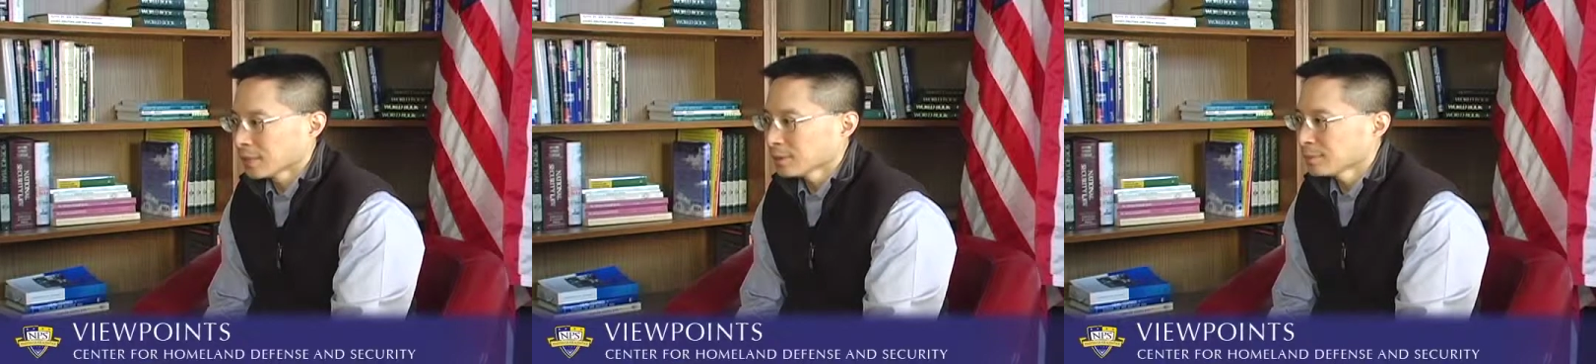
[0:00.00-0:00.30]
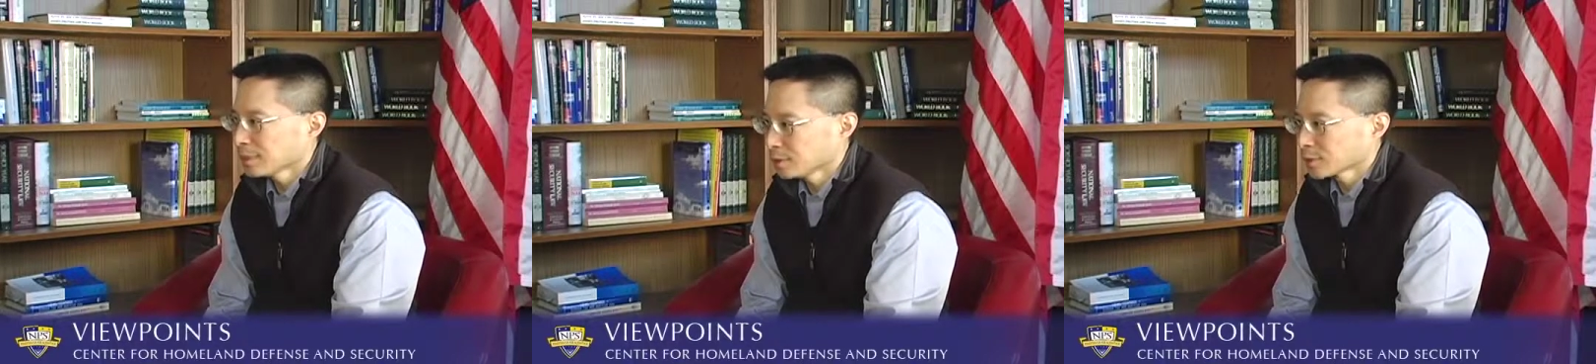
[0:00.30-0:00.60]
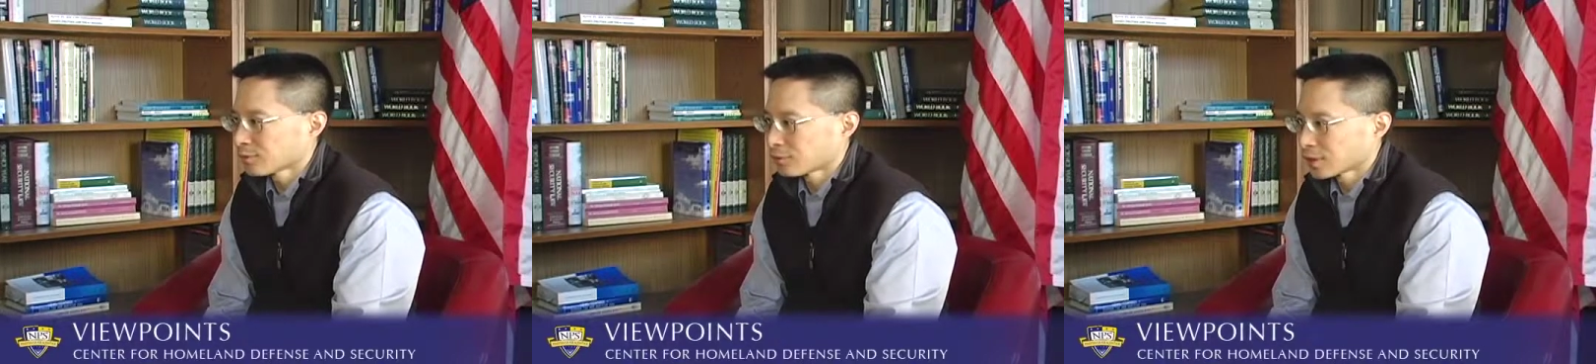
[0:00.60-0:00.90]
And maybe it'd be
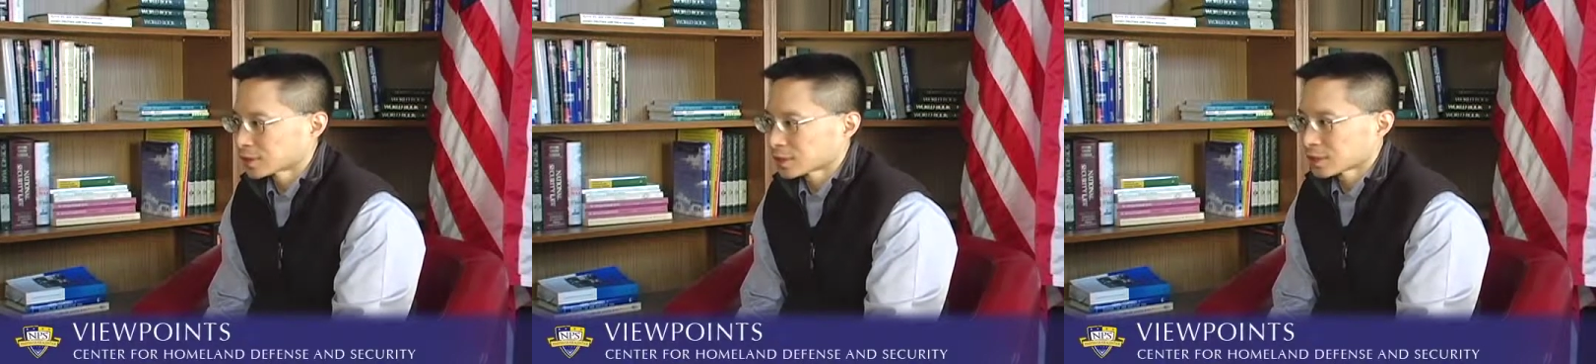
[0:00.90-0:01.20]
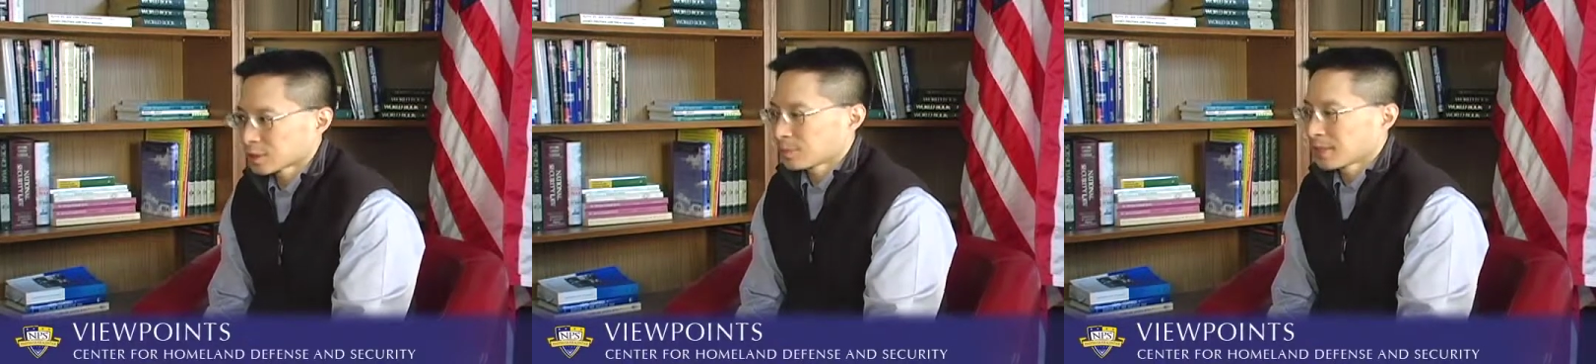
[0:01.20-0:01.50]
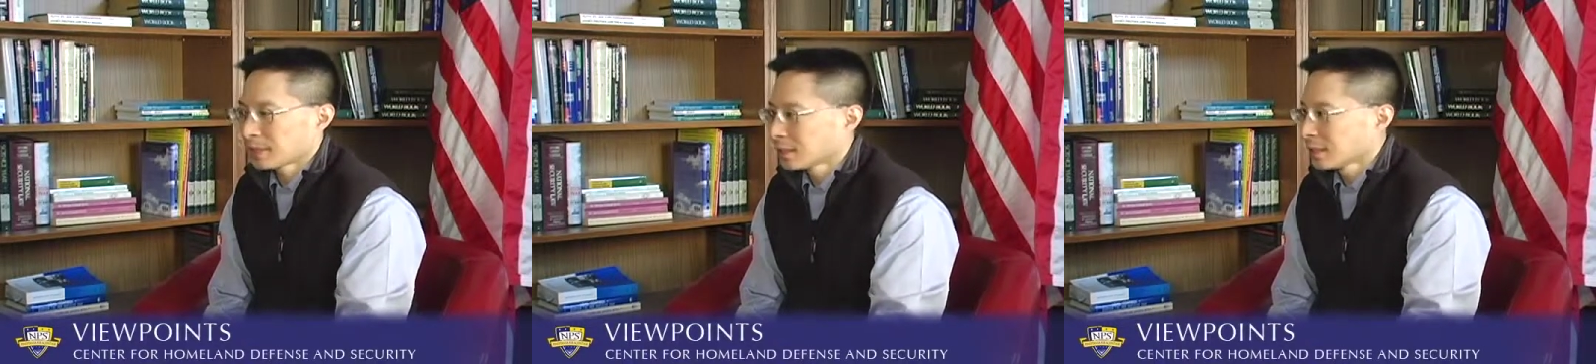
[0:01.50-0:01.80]
useful for us just to
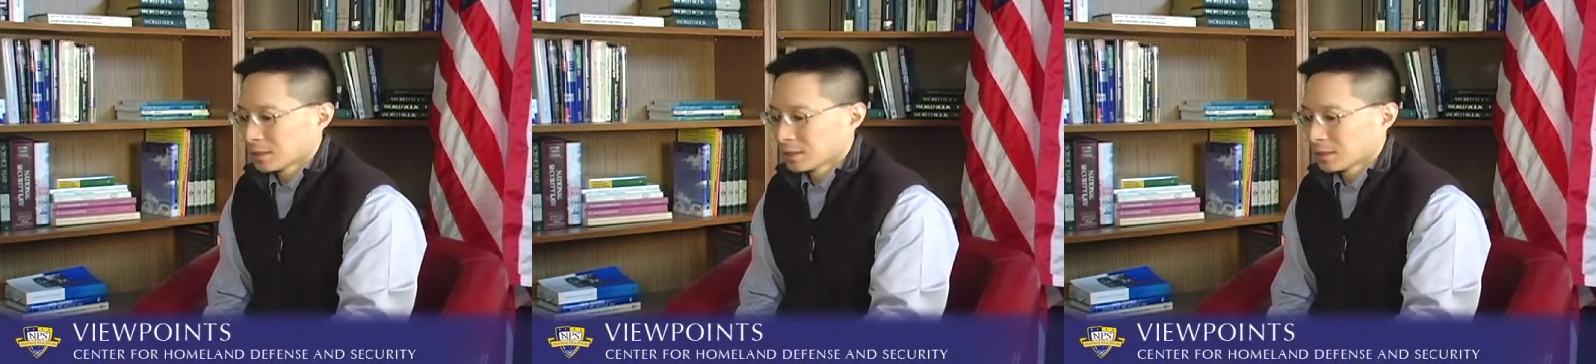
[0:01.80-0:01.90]
spend